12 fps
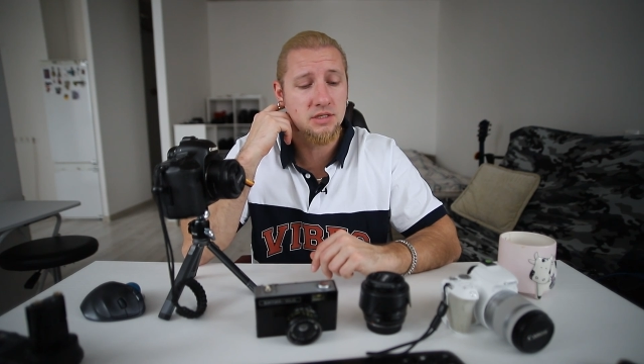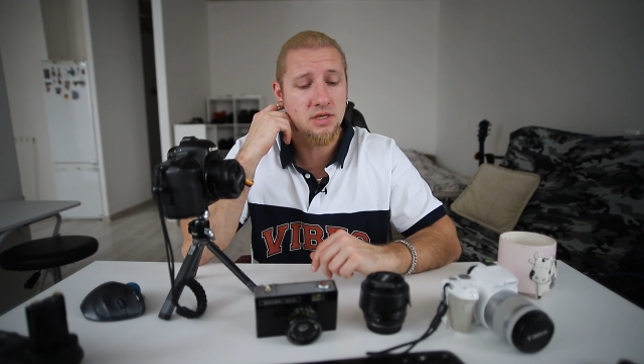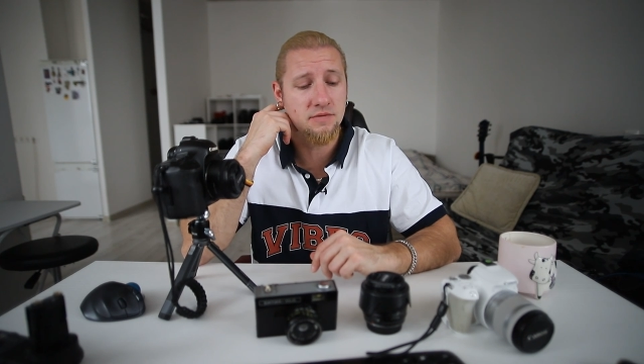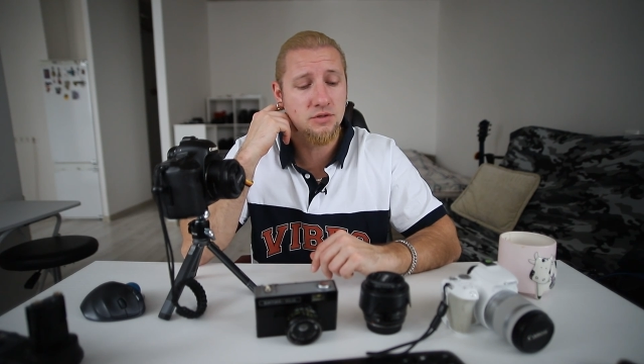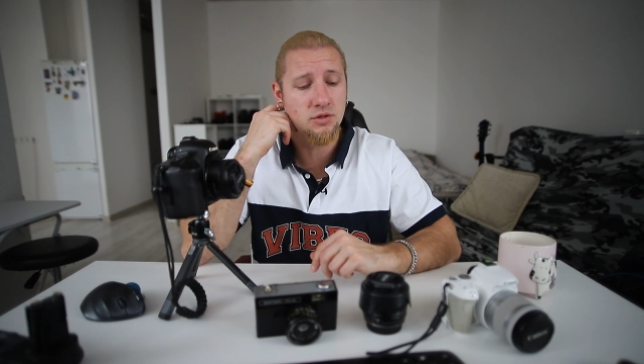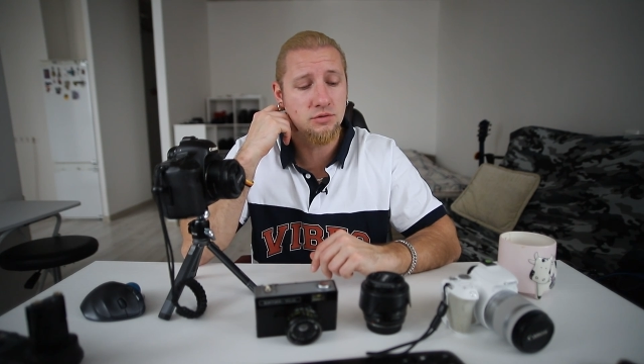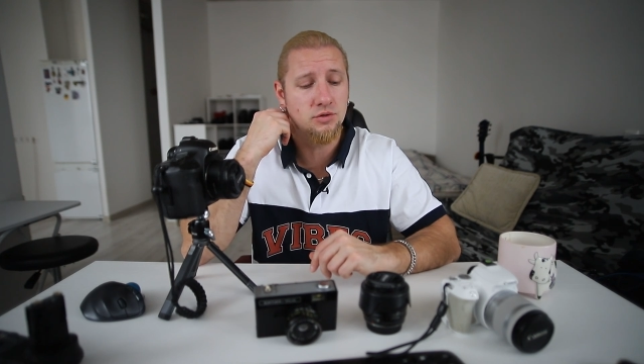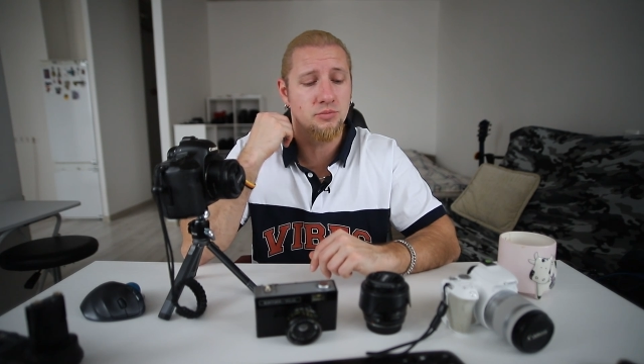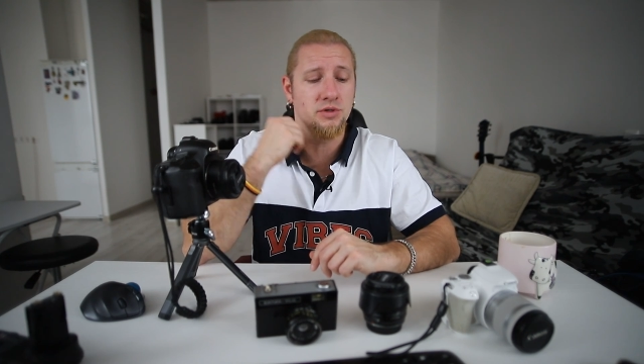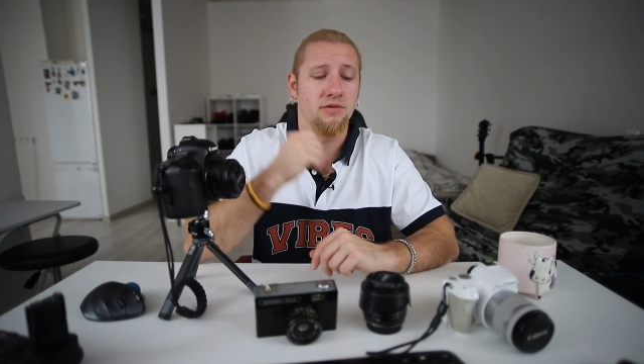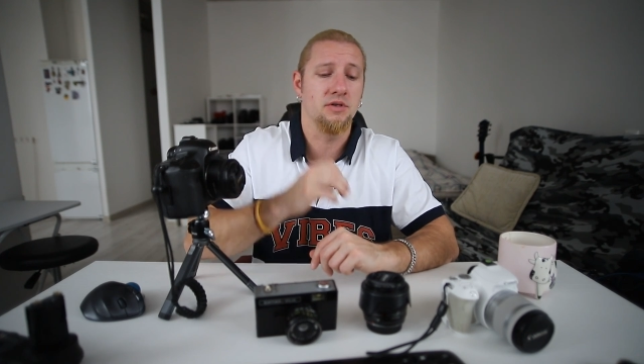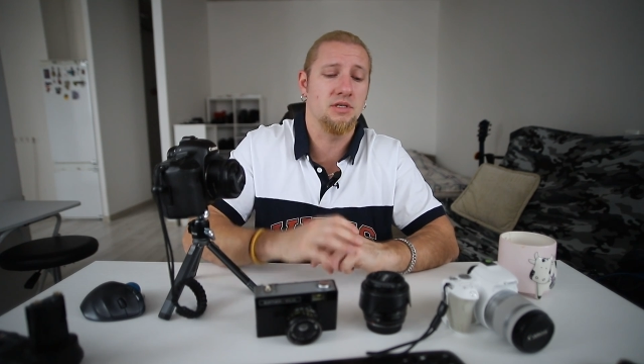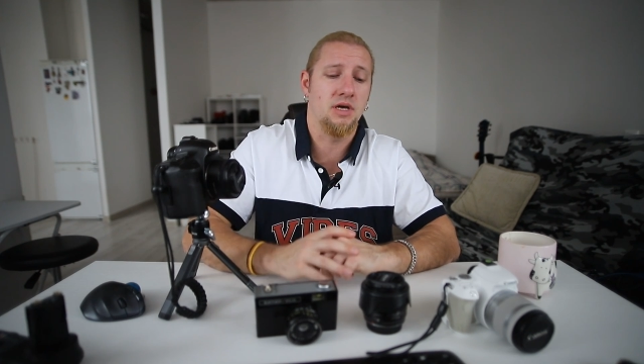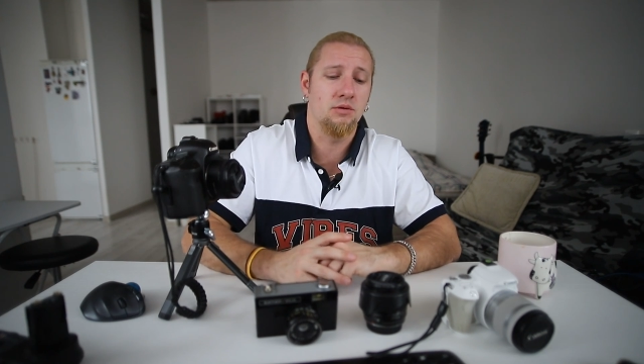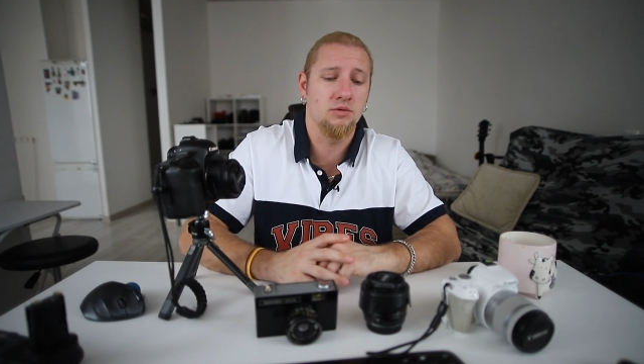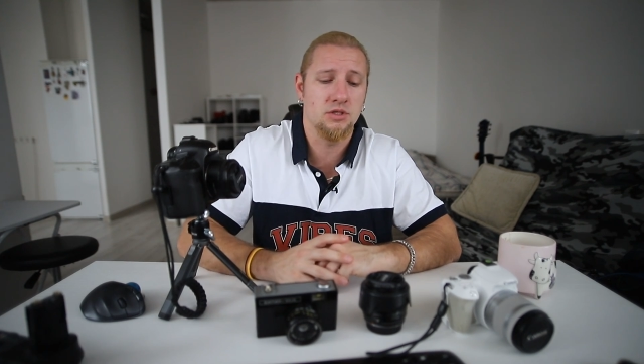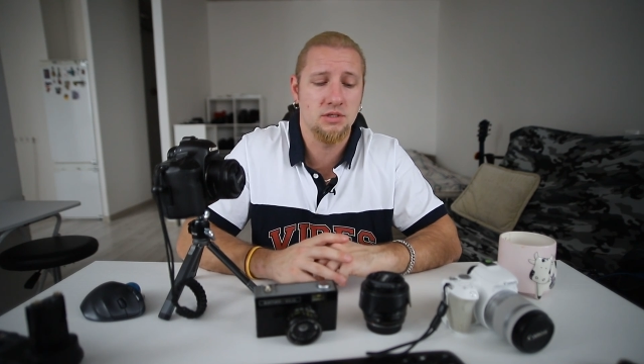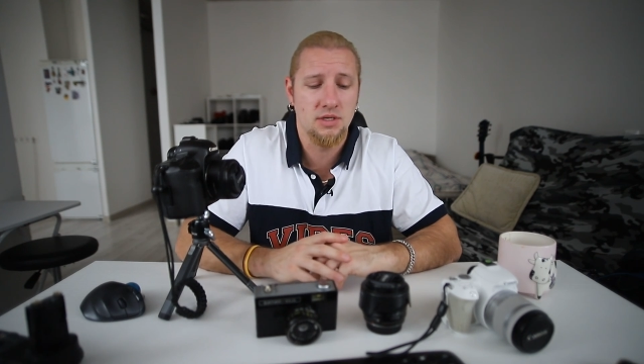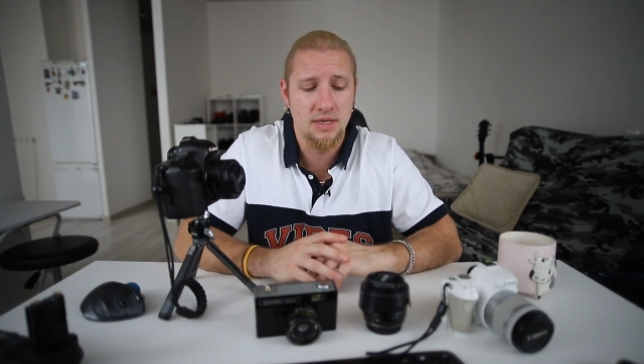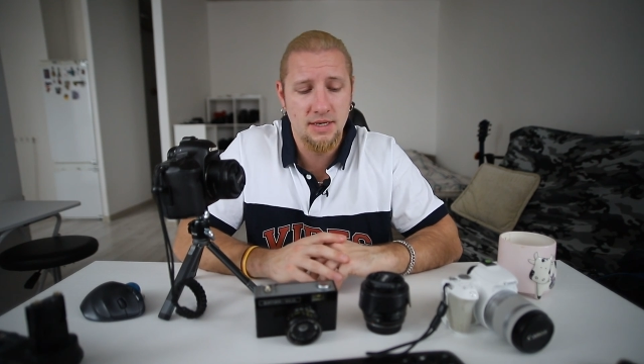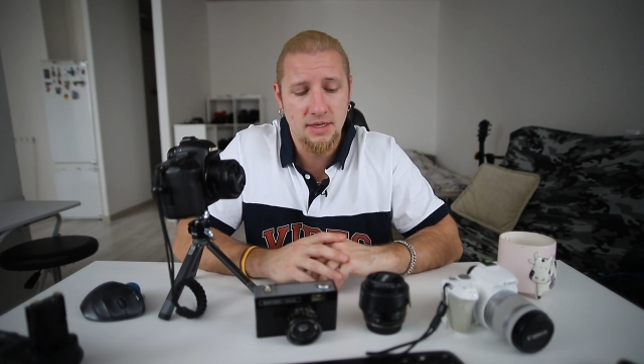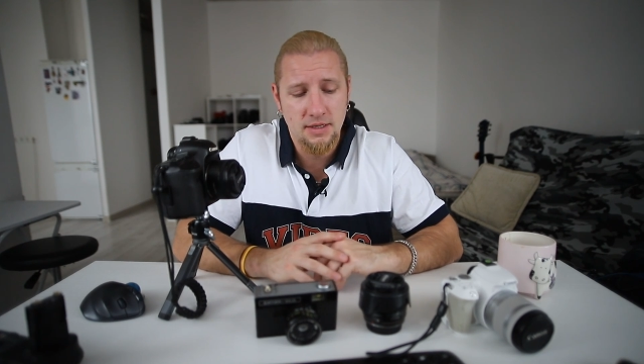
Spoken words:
As I've told you previously, I was